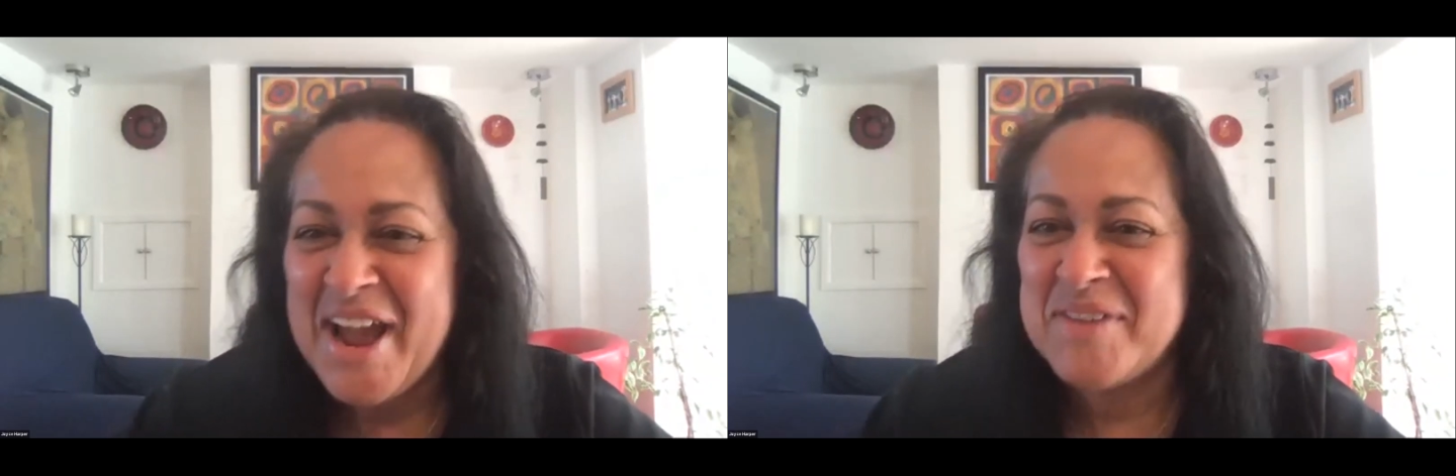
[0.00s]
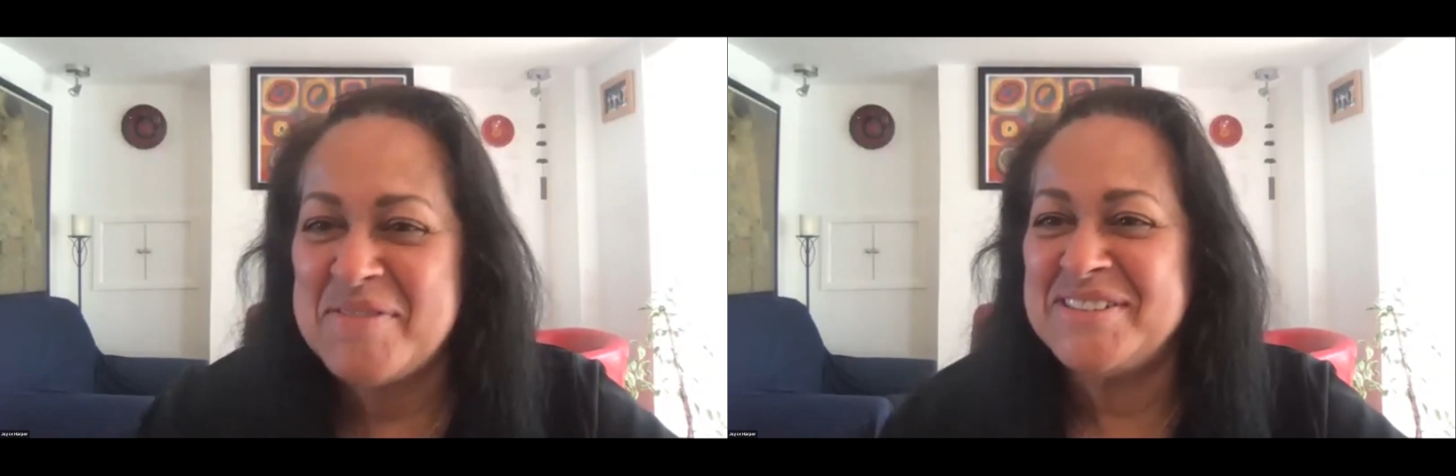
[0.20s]

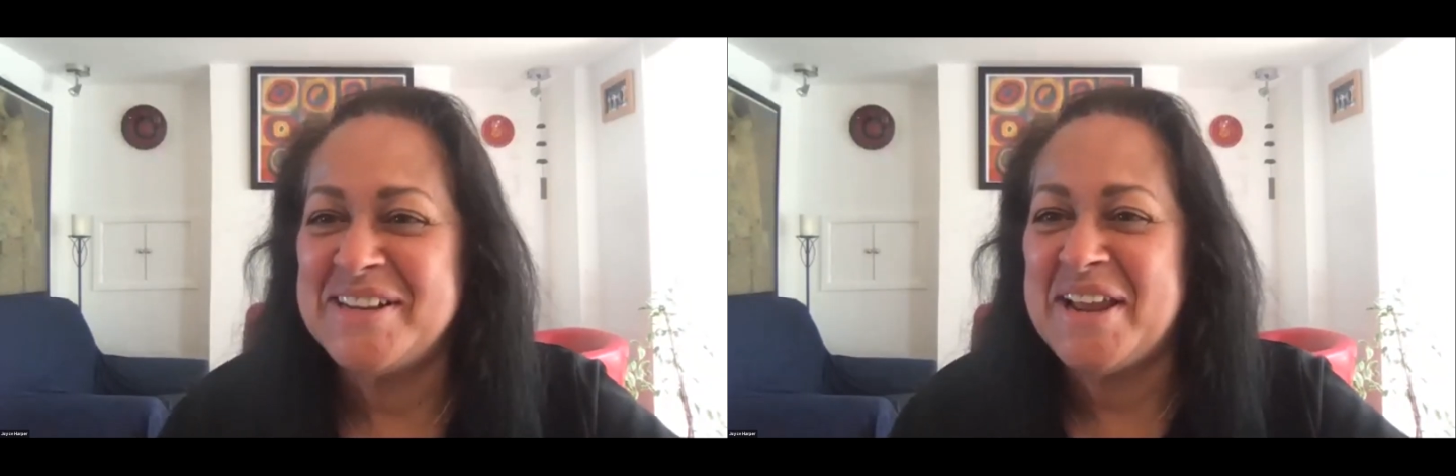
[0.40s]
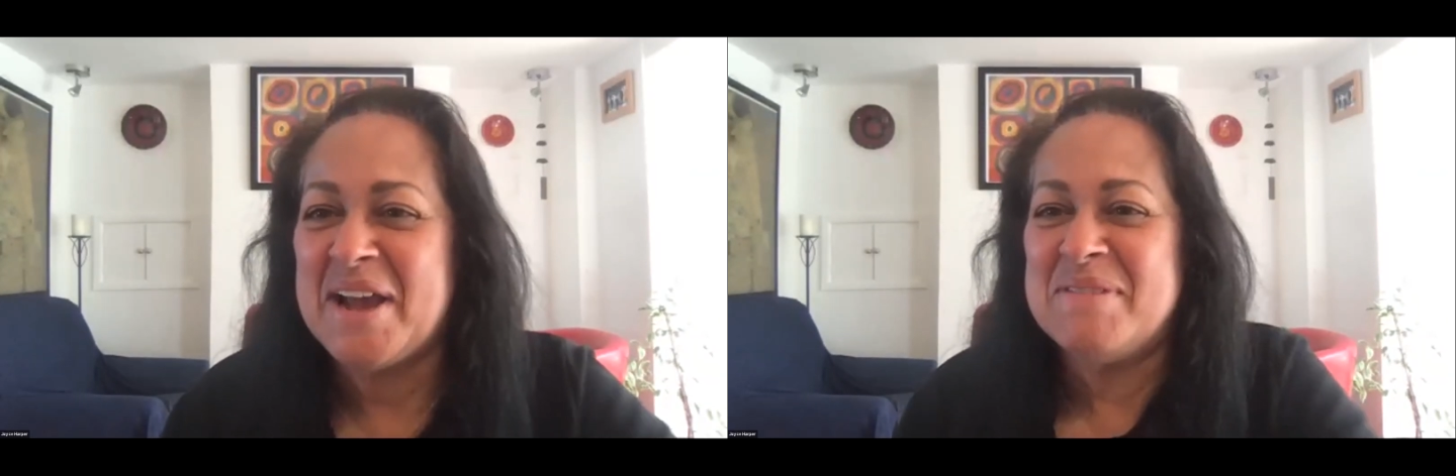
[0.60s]
I won't tell
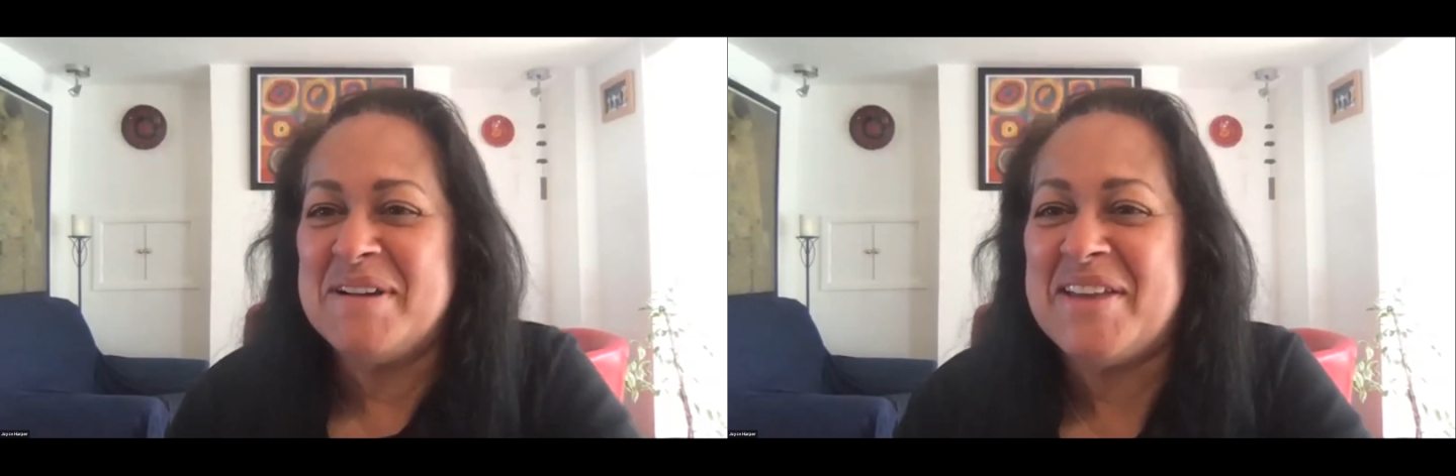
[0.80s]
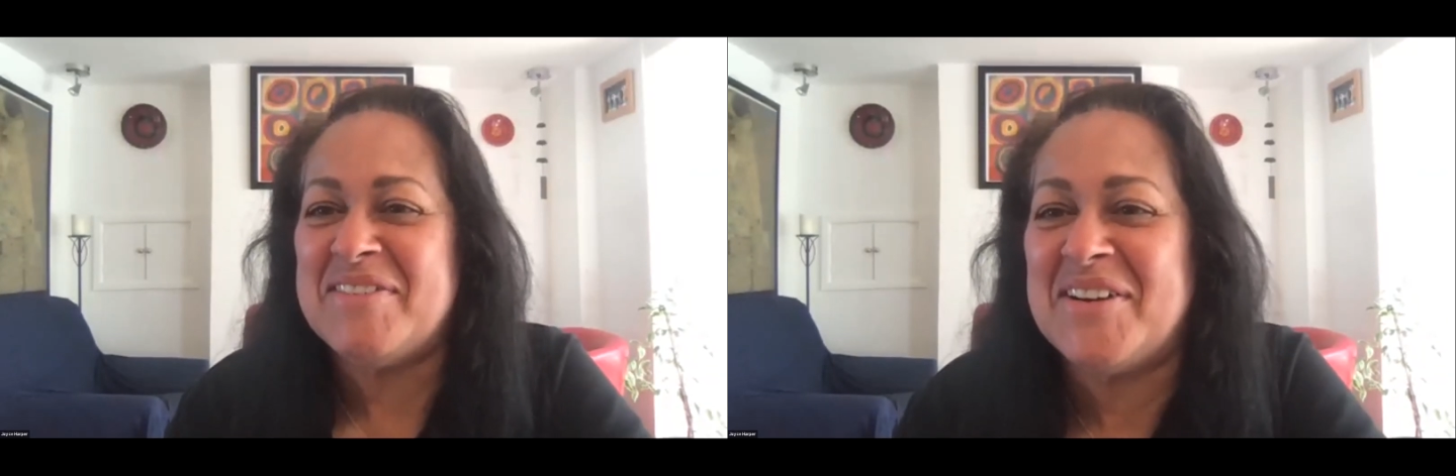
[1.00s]
you how many
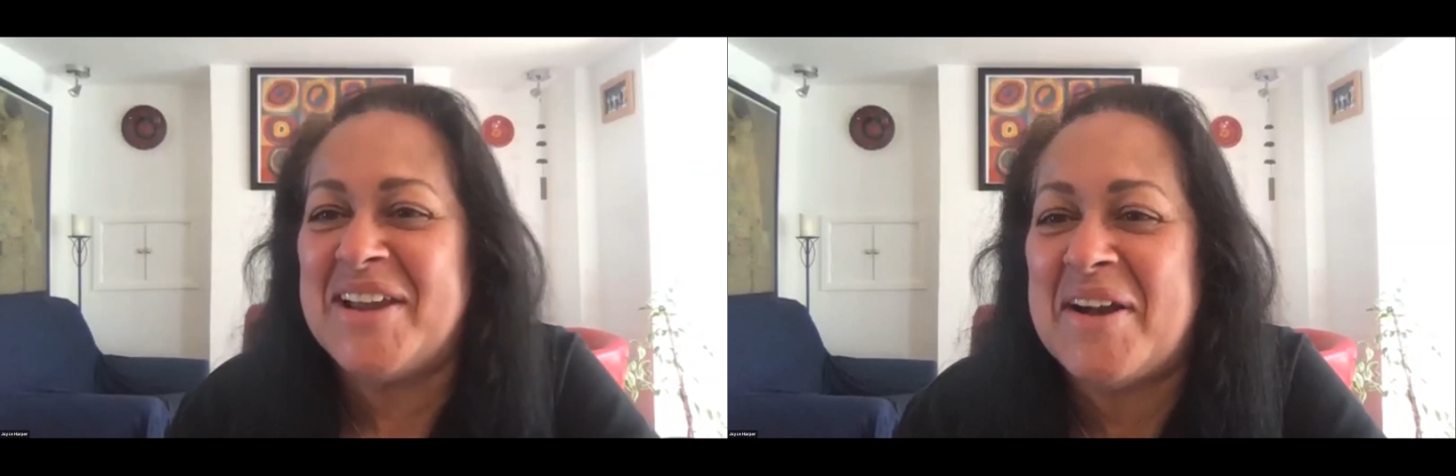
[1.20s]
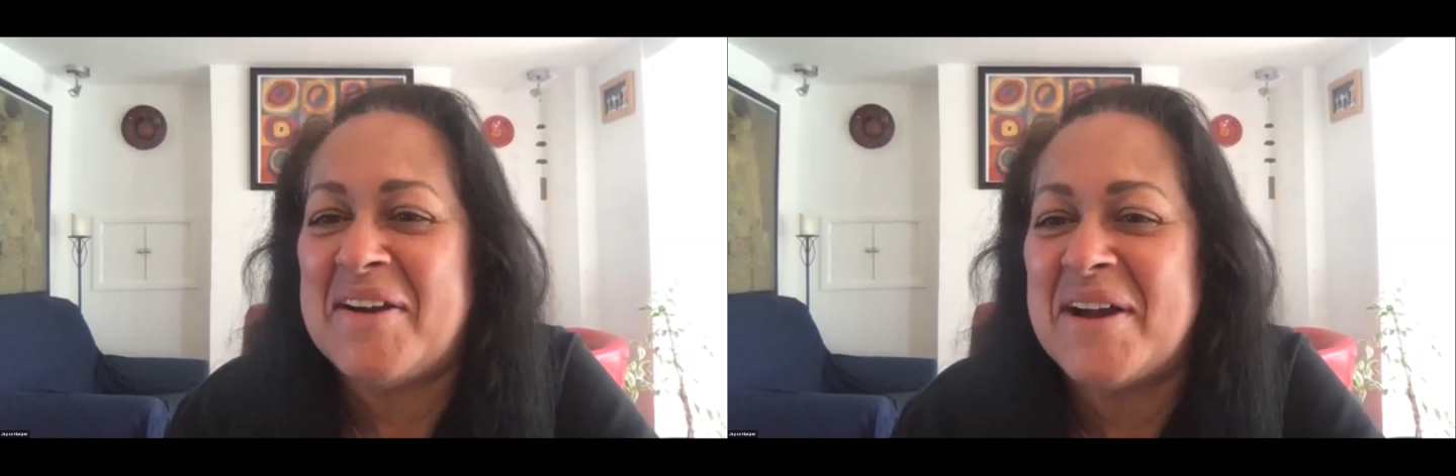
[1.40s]
there are
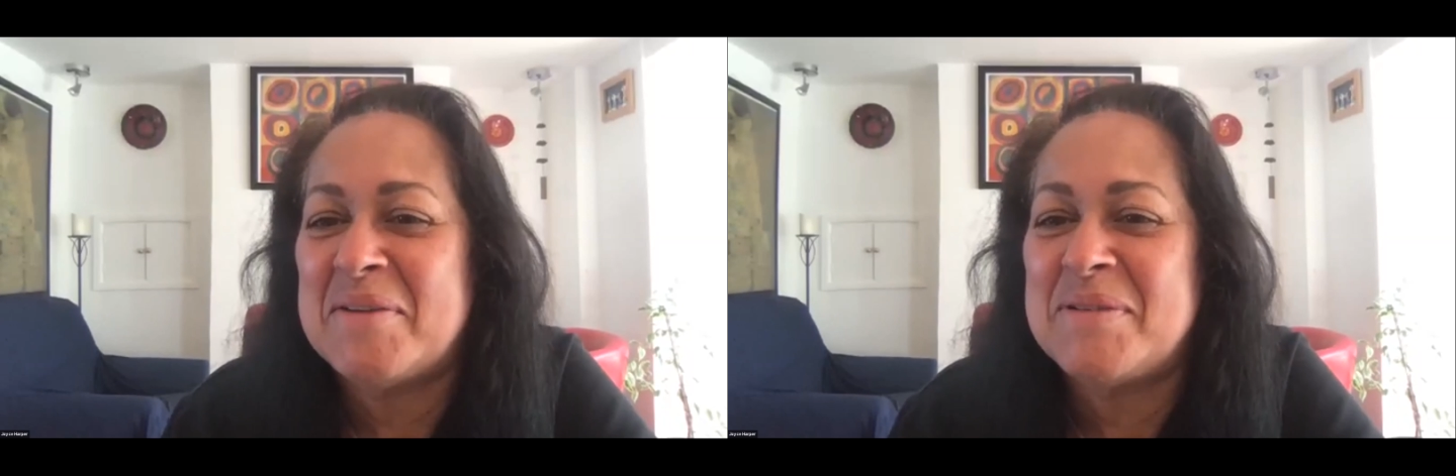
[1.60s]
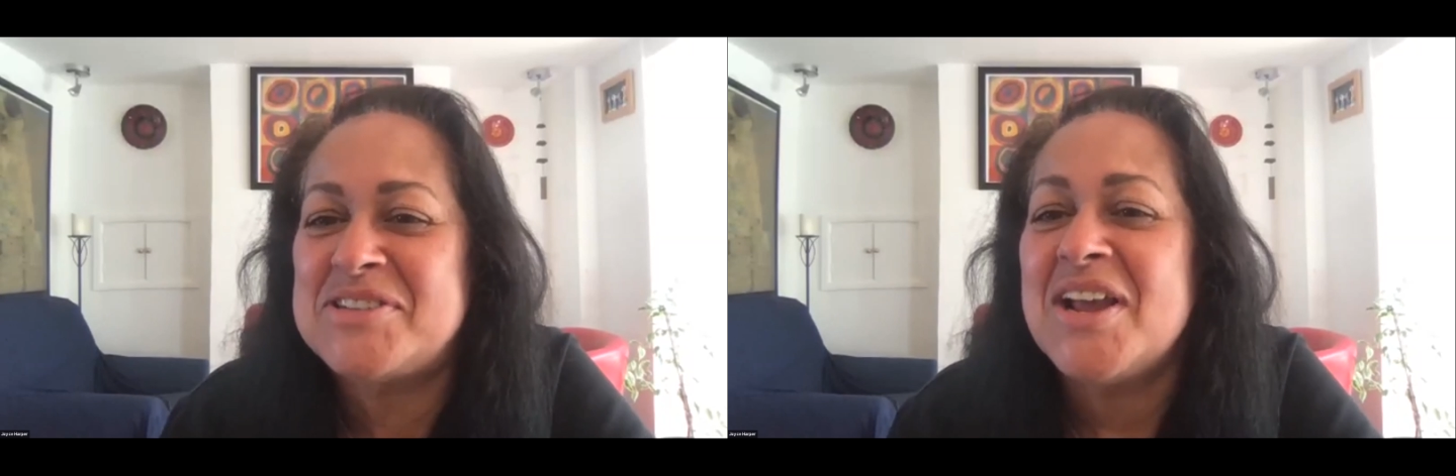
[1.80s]
now,
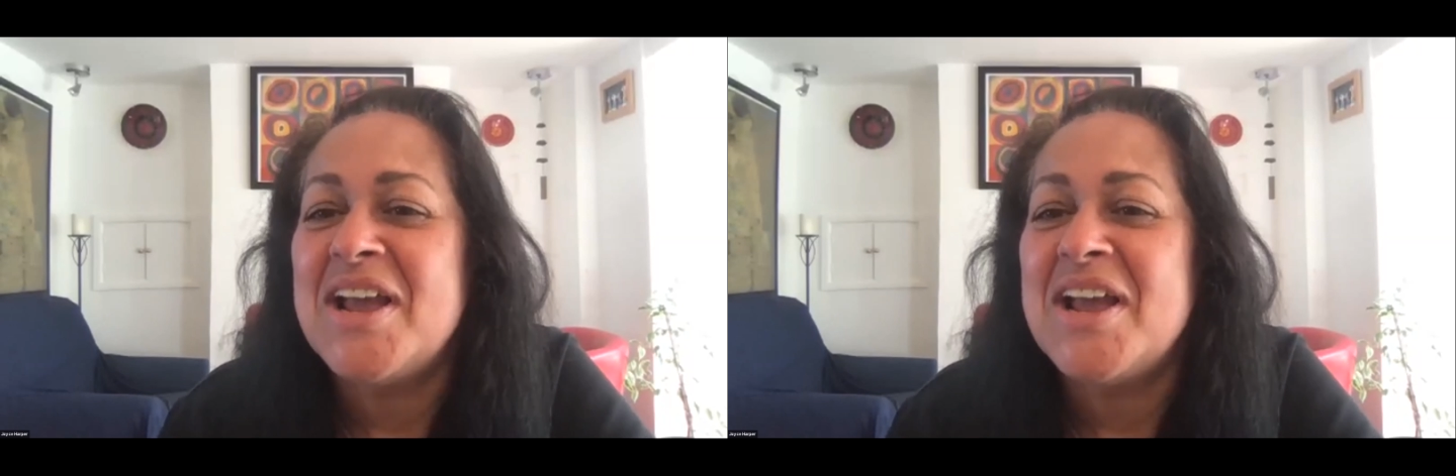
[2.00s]
Albish.